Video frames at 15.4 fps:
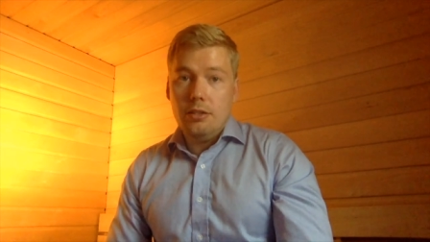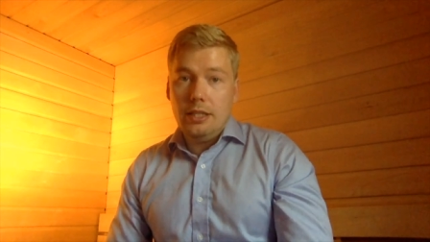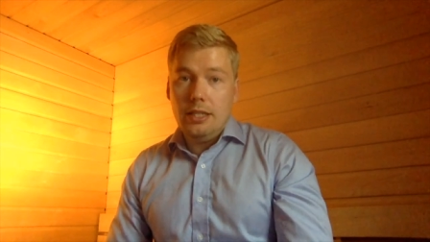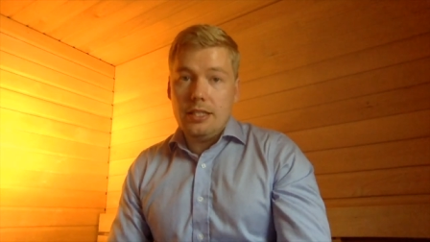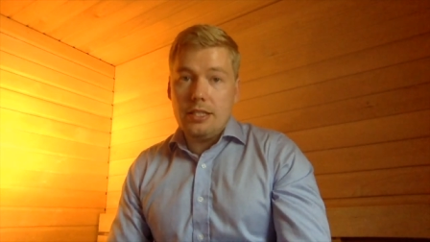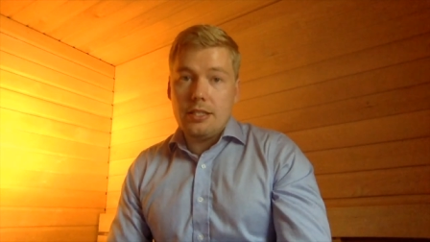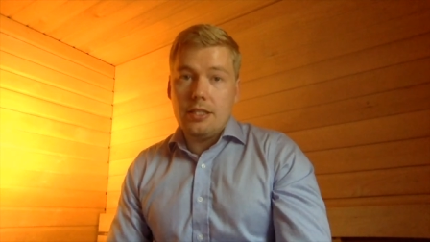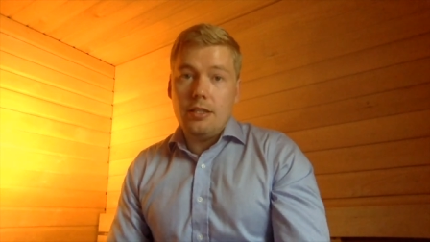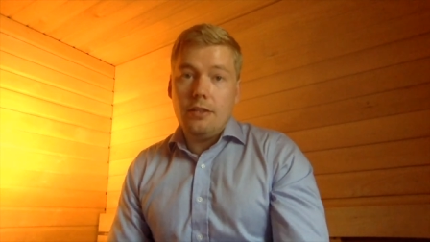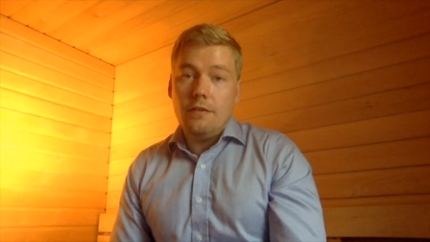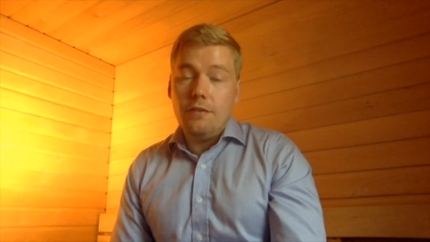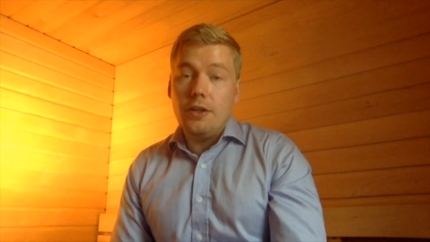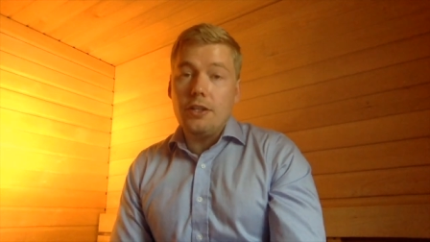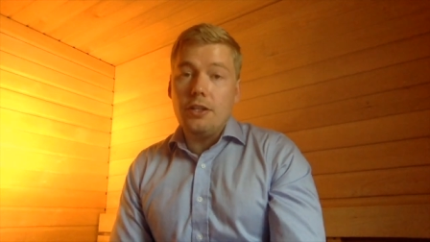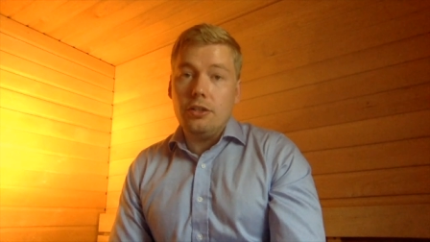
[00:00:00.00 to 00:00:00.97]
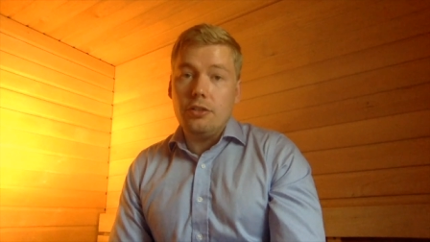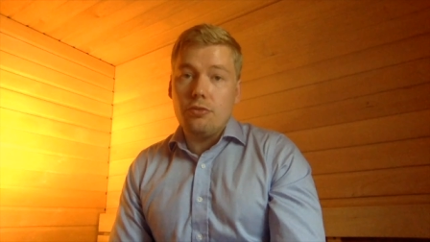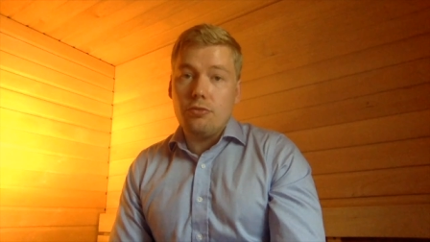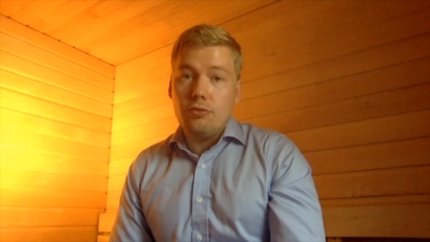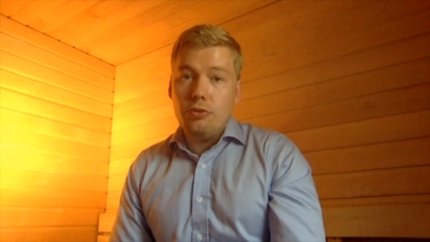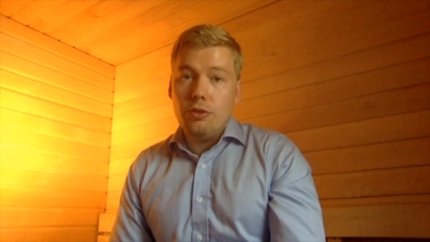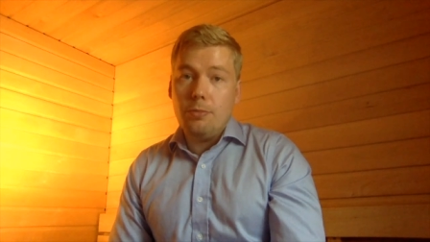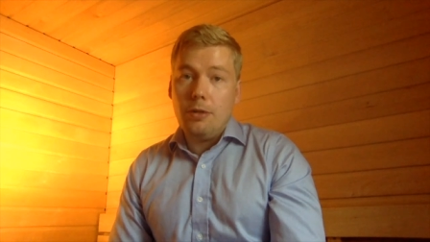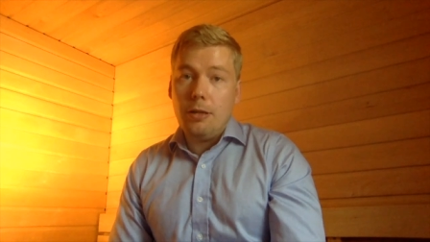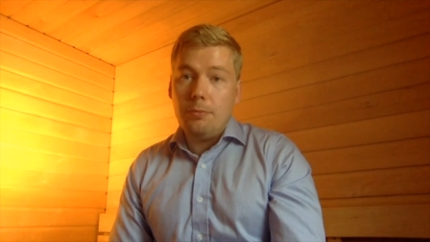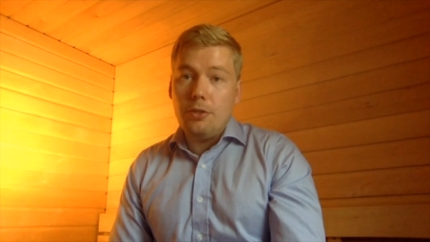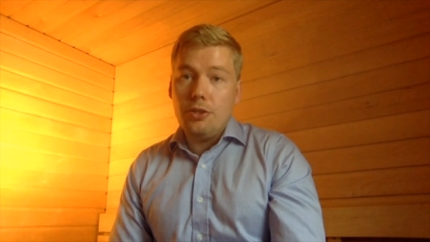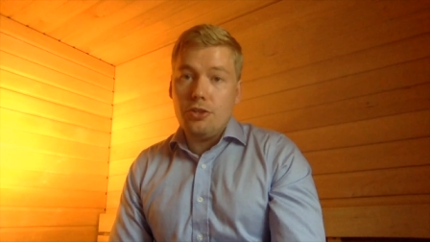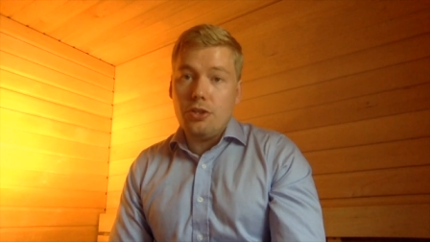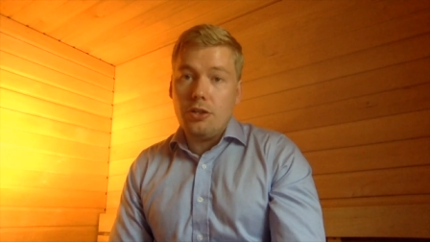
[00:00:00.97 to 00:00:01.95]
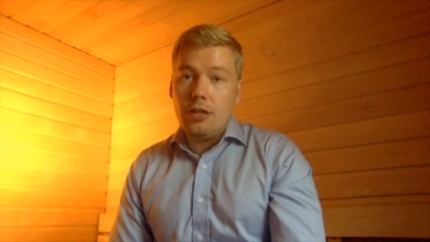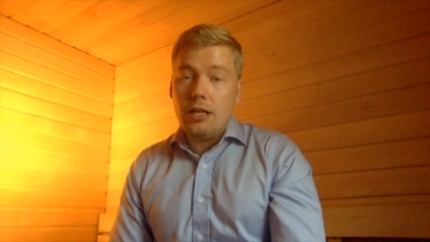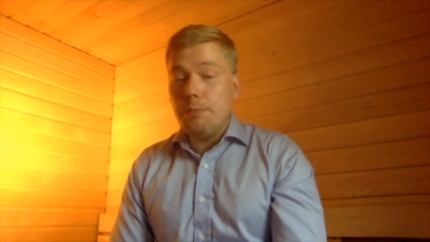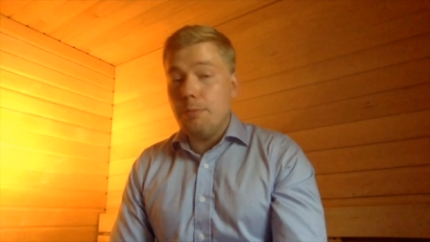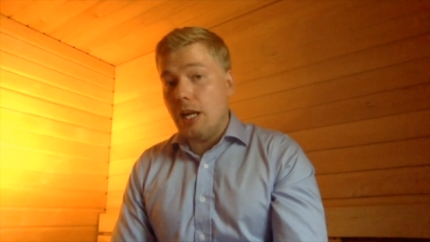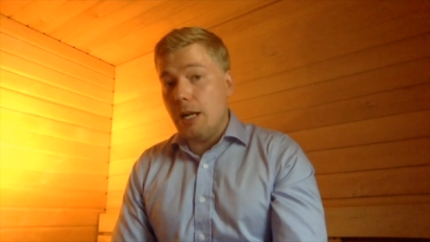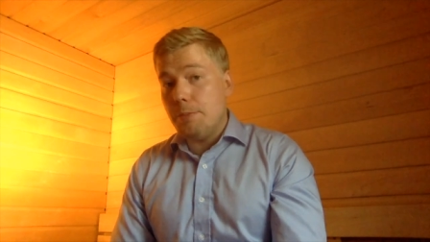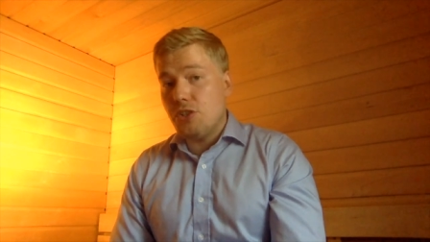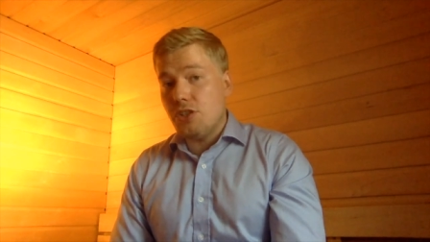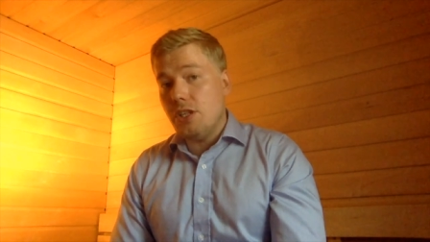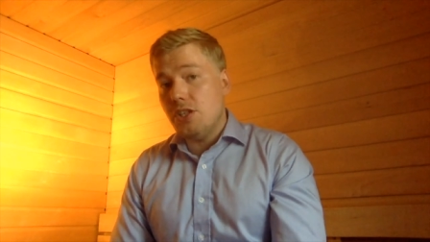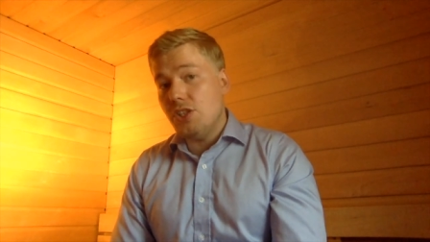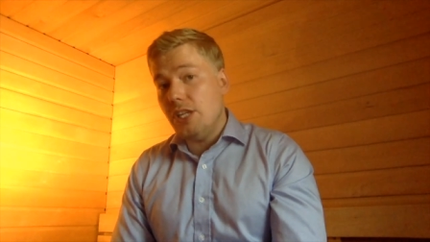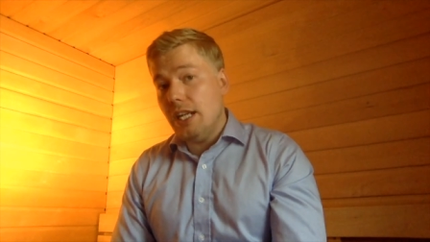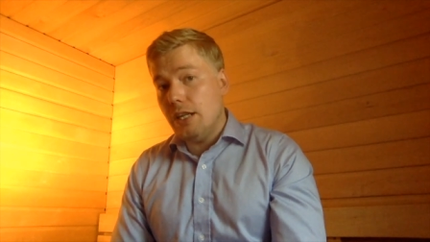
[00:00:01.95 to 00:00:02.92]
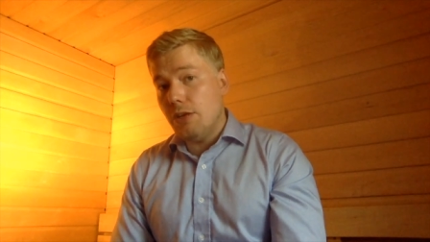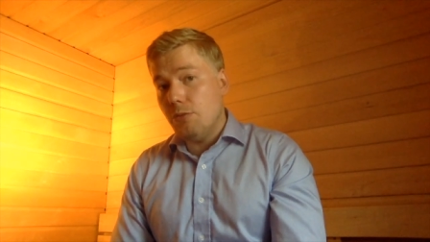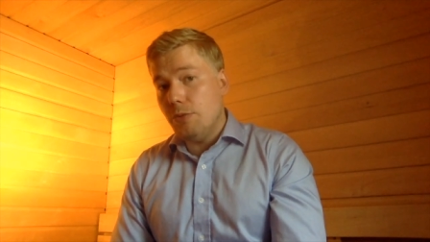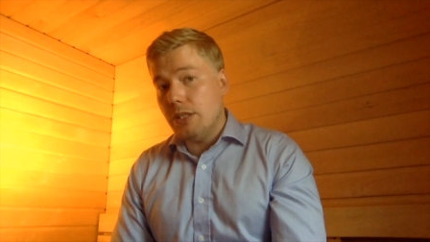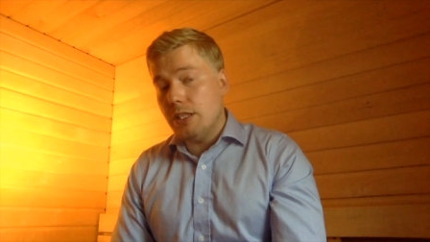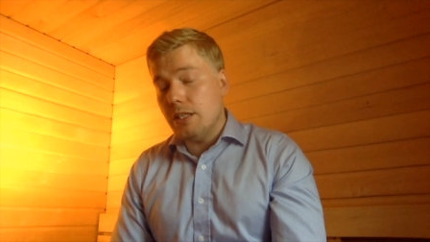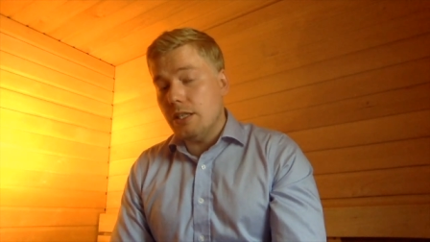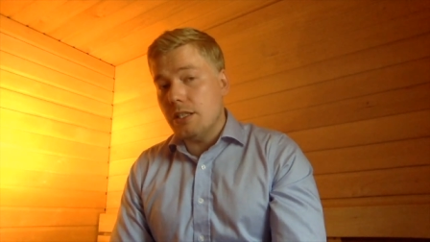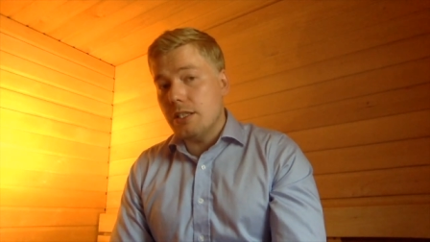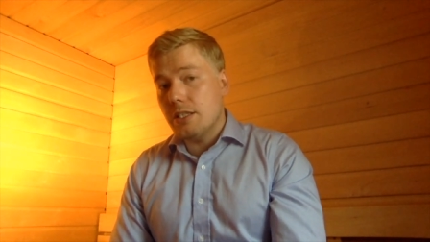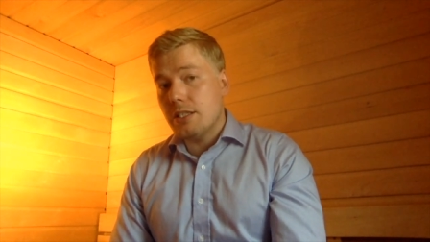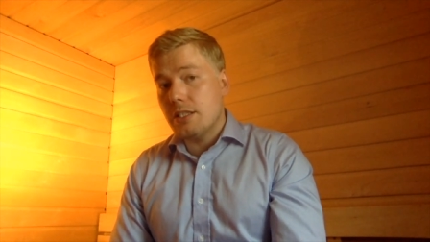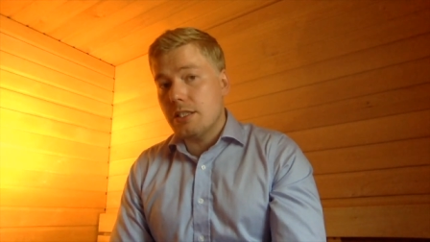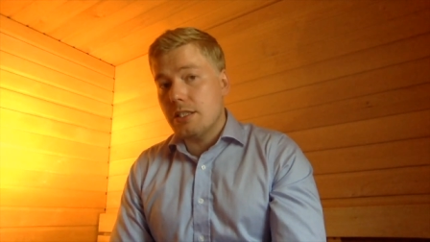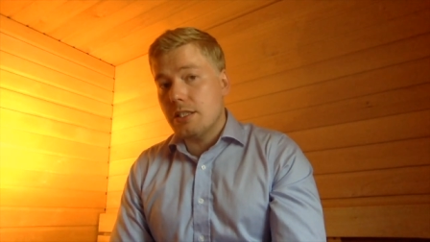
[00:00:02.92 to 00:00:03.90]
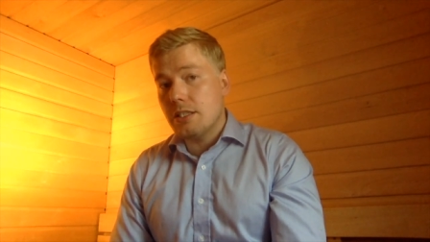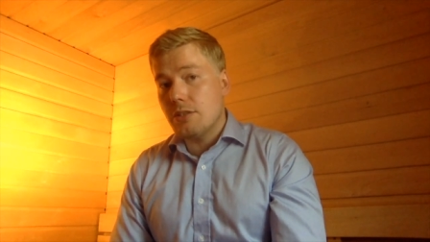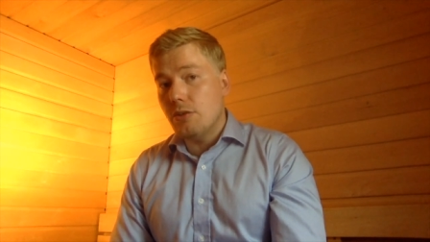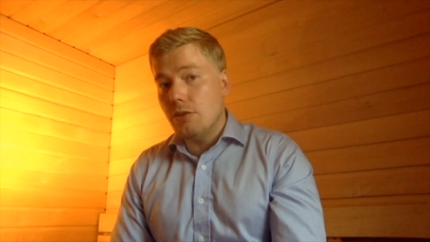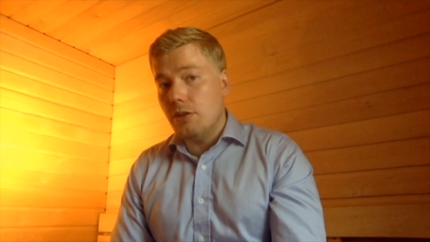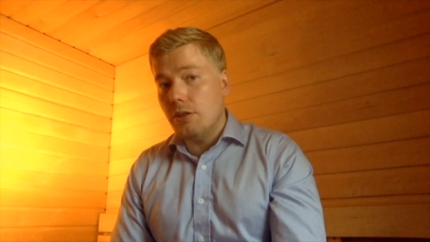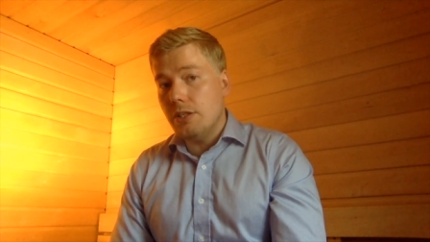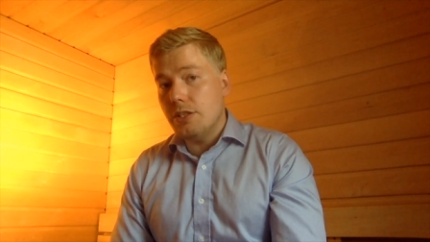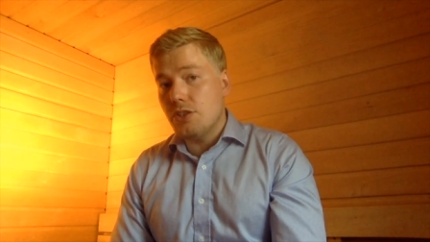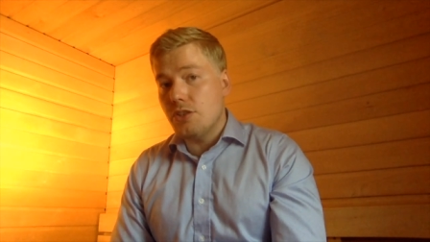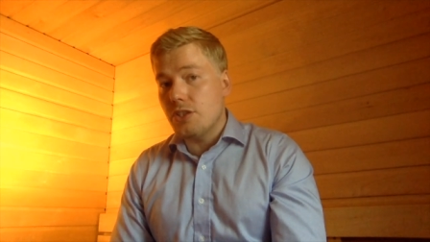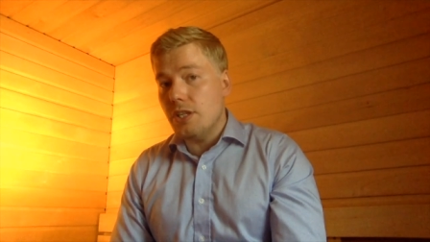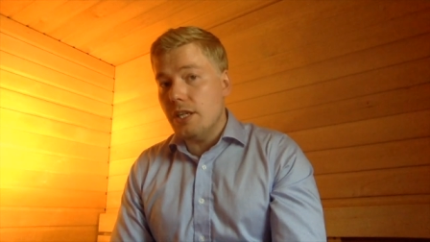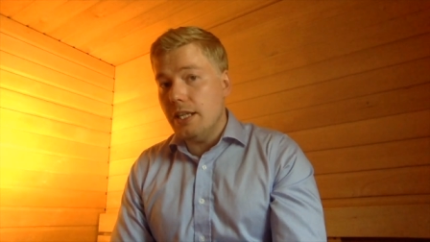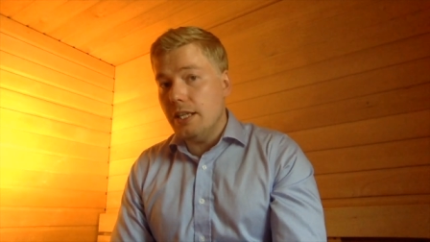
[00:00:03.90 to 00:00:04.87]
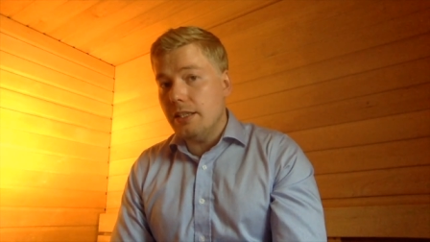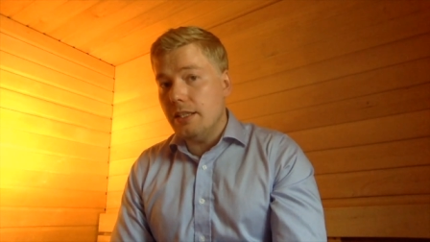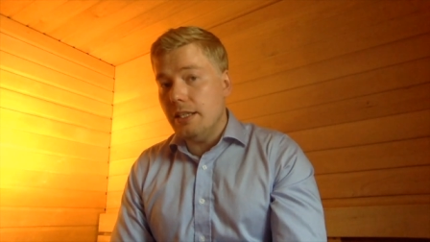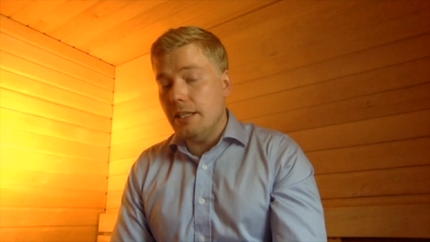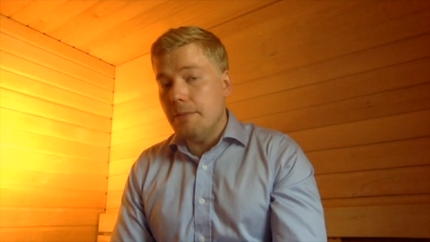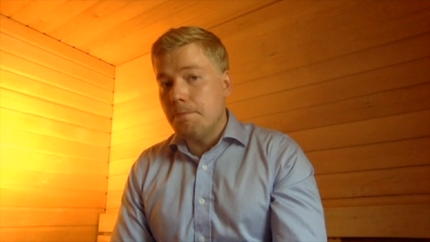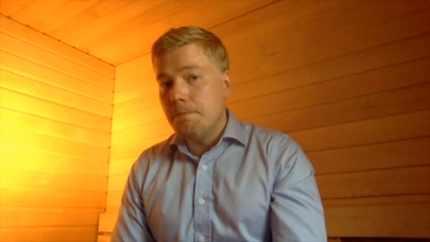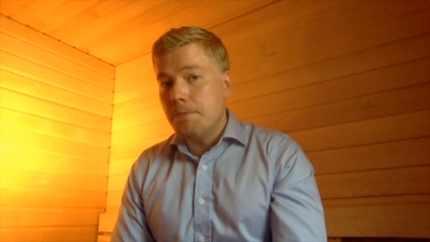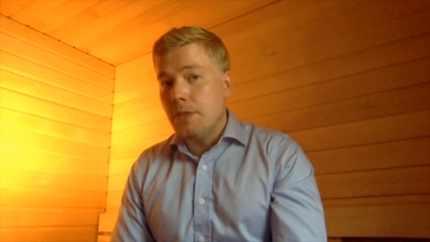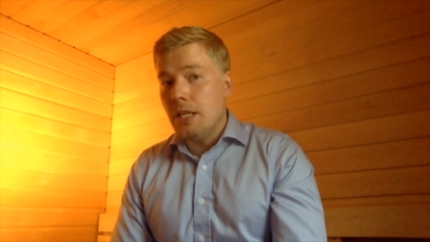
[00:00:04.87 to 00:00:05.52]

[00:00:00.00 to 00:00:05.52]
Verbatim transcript: is funneled through the publisher and perhaps shared with a scholarly society